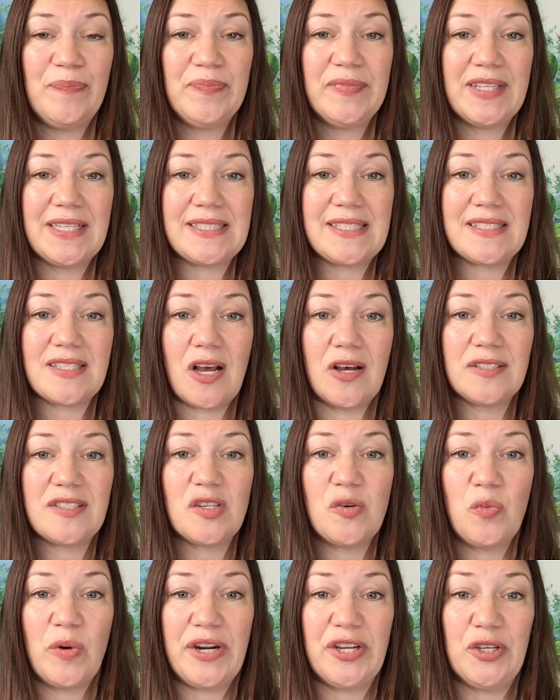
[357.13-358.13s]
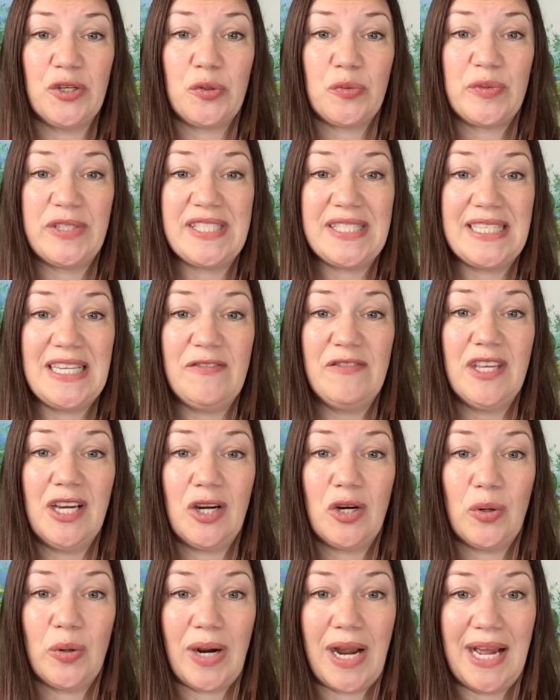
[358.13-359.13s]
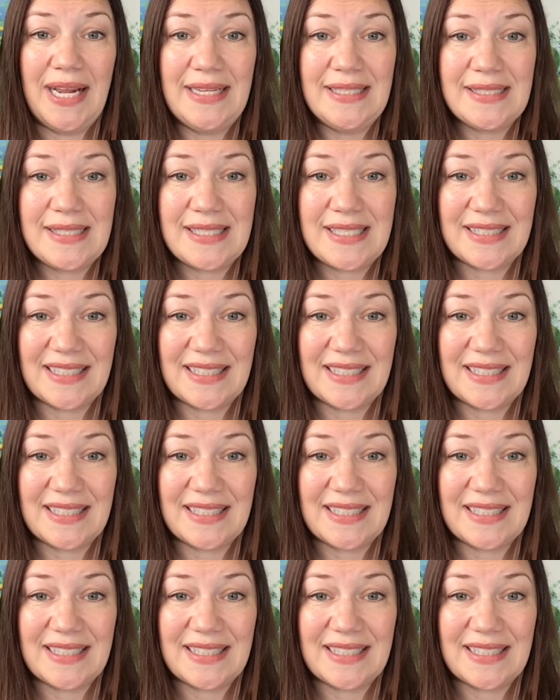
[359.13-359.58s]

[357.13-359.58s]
This is also where you'll receive the Christ